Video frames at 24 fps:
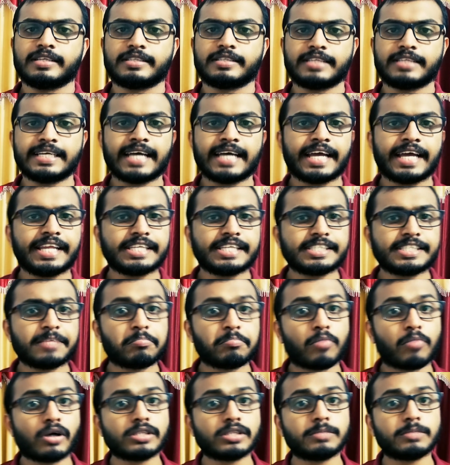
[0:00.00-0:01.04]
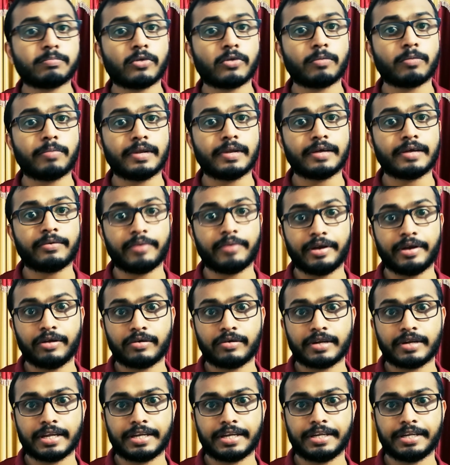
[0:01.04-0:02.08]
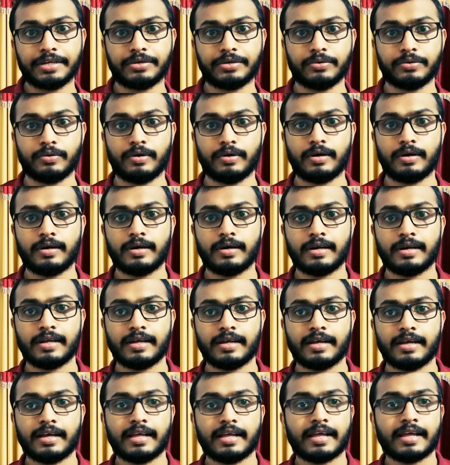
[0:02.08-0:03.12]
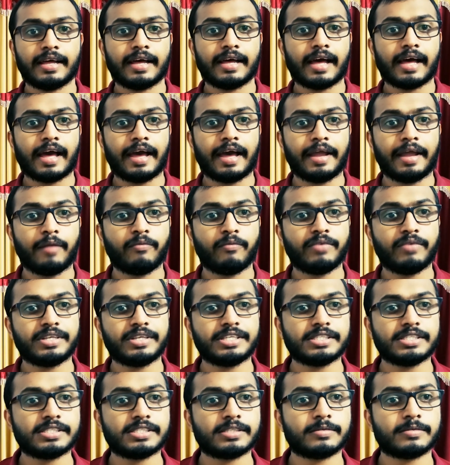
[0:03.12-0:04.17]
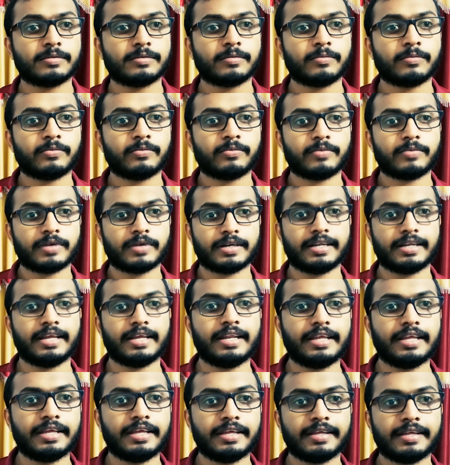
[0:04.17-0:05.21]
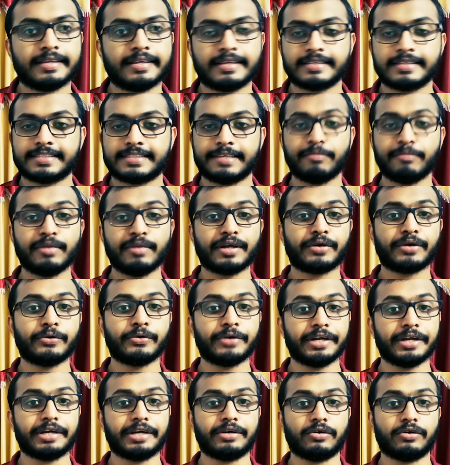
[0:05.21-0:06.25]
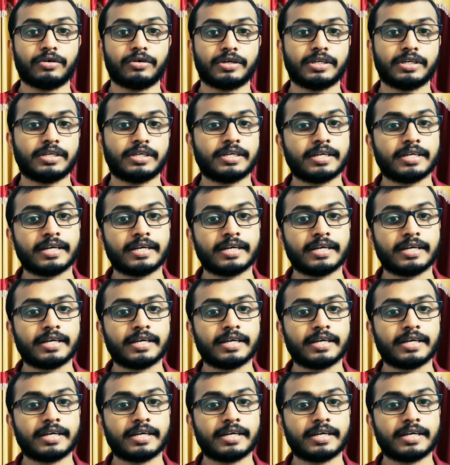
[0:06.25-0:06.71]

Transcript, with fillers: Chingari is the most popular video creating tool and which is really similar to TikTok